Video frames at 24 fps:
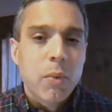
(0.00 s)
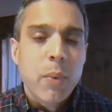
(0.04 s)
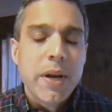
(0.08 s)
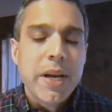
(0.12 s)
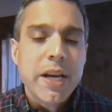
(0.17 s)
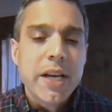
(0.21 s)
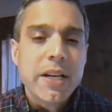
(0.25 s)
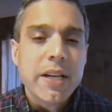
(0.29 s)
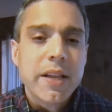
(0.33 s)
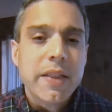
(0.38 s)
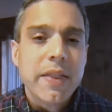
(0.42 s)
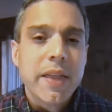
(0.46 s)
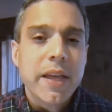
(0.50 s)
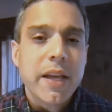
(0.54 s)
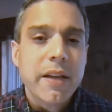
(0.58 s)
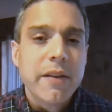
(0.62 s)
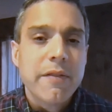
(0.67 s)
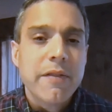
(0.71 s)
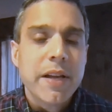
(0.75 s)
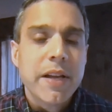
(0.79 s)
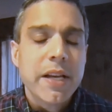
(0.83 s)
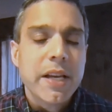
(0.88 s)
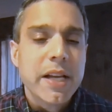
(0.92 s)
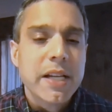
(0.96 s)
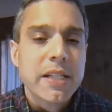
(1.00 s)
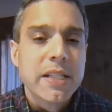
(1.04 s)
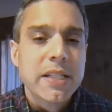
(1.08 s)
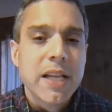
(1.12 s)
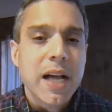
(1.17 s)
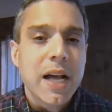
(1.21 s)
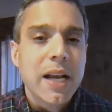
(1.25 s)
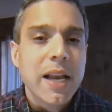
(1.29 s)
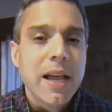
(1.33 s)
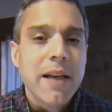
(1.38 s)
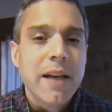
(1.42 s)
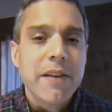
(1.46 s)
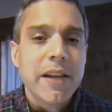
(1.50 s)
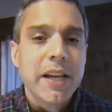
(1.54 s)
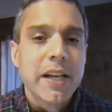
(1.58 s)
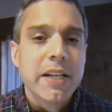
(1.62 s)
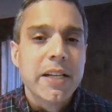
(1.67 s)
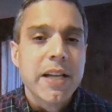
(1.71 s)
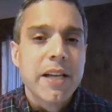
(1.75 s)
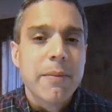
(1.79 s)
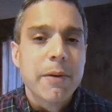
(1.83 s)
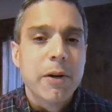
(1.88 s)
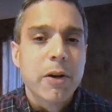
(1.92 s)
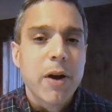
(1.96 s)
We need to think of India as not having a
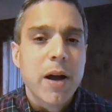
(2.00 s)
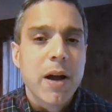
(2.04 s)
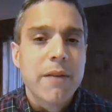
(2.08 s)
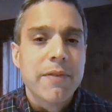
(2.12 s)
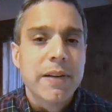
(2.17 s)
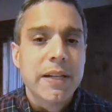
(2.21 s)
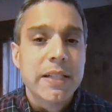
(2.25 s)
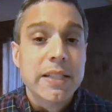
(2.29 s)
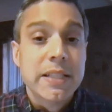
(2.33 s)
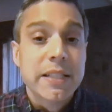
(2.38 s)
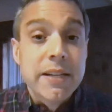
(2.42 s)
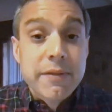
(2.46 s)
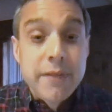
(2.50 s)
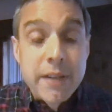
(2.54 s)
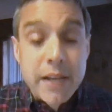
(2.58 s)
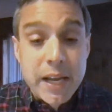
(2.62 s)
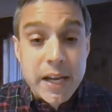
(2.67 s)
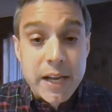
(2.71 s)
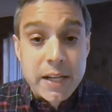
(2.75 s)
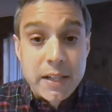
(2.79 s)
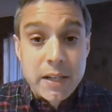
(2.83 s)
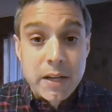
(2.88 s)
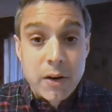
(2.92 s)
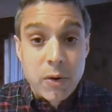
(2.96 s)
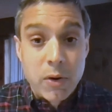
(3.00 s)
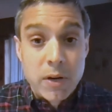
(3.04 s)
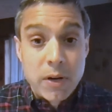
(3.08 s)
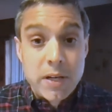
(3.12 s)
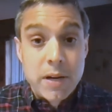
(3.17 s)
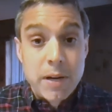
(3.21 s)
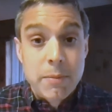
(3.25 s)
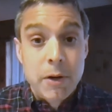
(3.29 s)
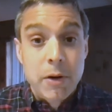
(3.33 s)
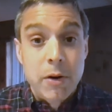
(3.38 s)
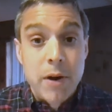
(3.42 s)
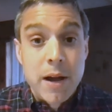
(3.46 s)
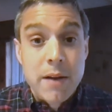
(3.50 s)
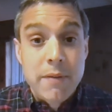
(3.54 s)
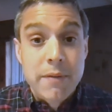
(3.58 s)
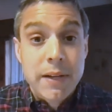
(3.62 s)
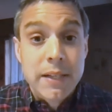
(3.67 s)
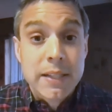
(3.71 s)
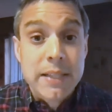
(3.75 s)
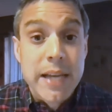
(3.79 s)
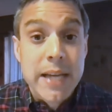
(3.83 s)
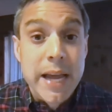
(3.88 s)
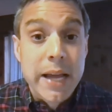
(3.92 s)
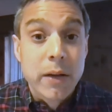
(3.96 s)
demographic dividend or a
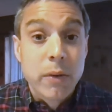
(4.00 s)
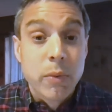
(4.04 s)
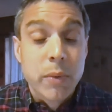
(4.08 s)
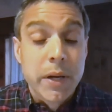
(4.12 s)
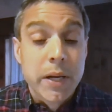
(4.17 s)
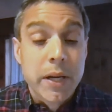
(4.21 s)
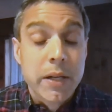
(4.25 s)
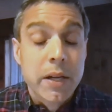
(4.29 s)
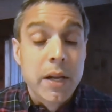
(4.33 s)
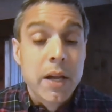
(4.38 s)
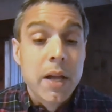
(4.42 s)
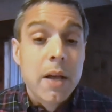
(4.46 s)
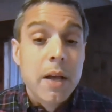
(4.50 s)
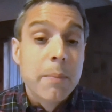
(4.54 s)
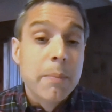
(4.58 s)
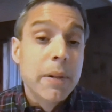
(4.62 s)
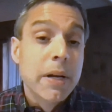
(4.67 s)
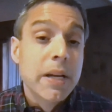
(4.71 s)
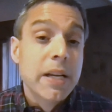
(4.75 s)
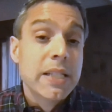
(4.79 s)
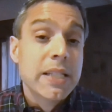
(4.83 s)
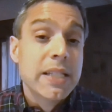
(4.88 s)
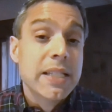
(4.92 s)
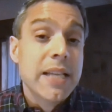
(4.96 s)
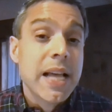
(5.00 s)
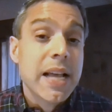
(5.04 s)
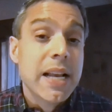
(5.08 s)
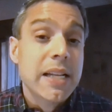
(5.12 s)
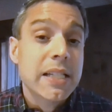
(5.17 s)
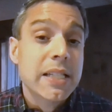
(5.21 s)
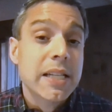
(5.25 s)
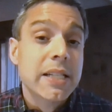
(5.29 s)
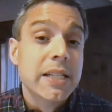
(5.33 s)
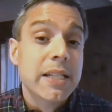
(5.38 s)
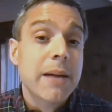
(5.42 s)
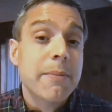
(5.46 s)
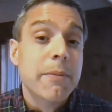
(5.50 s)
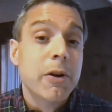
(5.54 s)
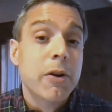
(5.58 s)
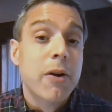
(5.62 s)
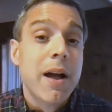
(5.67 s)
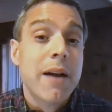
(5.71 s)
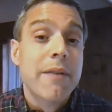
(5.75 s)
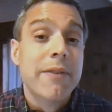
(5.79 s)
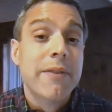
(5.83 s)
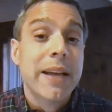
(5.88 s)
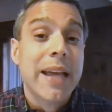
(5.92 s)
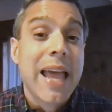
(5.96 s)
demographic tailwind, but instead as a
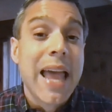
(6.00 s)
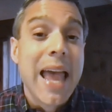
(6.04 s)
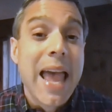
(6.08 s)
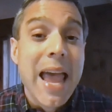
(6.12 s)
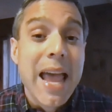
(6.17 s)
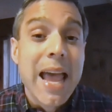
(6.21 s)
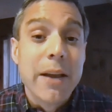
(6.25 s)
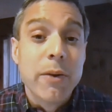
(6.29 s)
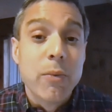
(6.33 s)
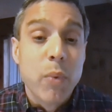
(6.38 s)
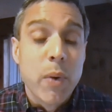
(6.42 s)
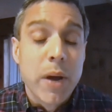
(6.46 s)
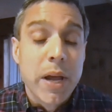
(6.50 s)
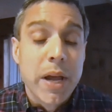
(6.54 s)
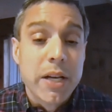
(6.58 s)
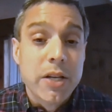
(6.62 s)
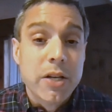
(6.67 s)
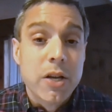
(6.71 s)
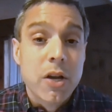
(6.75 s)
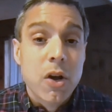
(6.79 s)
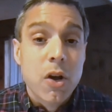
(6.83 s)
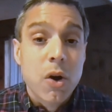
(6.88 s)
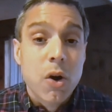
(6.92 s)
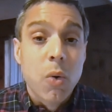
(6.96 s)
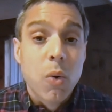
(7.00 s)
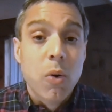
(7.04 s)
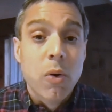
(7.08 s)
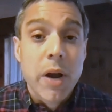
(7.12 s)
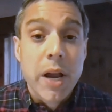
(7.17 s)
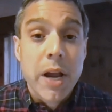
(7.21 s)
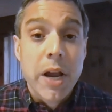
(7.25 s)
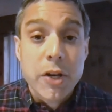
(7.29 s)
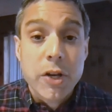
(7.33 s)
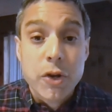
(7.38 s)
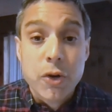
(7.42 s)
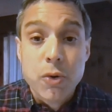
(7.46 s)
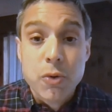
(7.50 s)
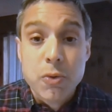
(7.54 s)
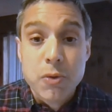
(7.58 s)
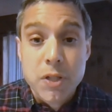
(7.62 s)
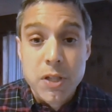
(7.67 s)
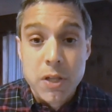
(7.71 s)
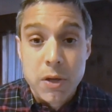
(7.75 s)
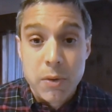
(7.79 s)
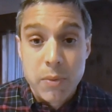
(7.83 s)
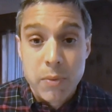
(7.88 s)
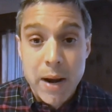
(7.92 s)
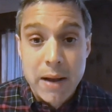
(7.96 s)
demographic headwind or a
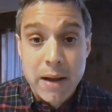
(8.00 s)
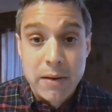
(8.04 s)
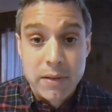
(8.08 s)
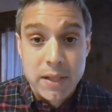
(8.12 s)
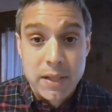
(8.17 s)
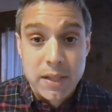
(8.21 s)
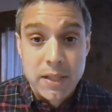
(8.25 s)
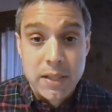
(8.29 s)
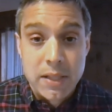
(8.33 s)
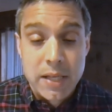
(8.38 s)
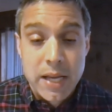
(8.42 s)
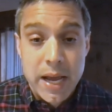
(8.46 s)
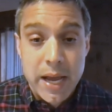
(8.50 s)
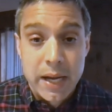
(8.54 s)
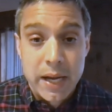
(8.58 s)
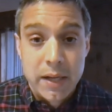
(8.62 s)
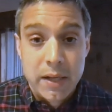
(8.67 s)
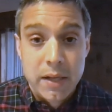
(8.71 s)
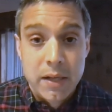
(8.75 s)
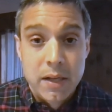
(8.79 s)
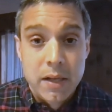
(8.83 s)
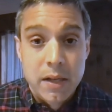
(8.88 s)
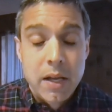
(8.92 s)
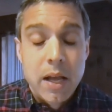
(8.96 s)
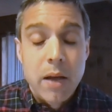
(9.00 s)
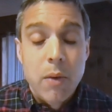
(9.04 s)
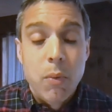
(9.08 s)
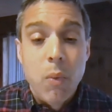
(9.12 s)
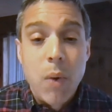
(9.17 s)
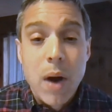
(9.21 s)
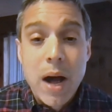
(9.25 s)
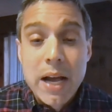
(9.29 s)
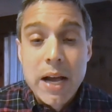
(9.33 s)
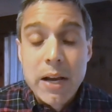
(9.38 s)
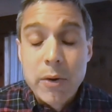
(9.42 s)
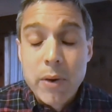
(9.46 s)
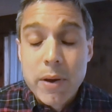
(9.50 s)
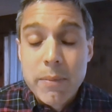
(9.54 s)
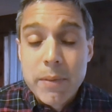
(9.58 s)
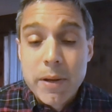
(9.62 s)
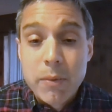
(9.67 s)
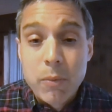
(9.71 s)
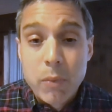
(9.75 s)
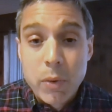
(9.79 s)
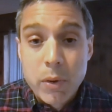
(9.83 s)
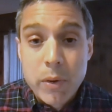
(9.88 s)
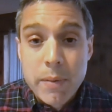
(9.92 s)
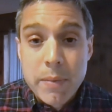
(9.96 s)
noose around its neck. What do I
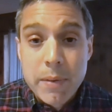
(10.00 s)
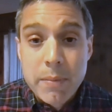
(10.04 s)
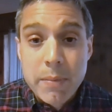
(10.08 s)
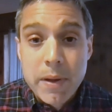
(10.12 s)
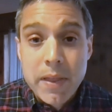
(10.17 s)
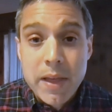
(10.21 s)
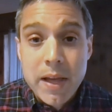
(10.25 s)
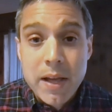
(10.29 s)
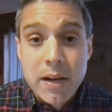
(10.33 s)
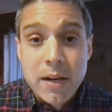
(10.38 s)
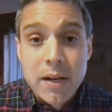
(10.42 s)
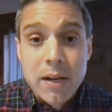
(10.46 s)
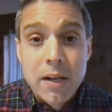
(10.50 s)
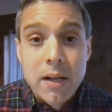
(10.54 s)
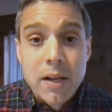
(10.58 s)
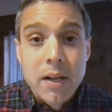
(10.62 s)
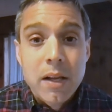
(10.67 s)
mean by that?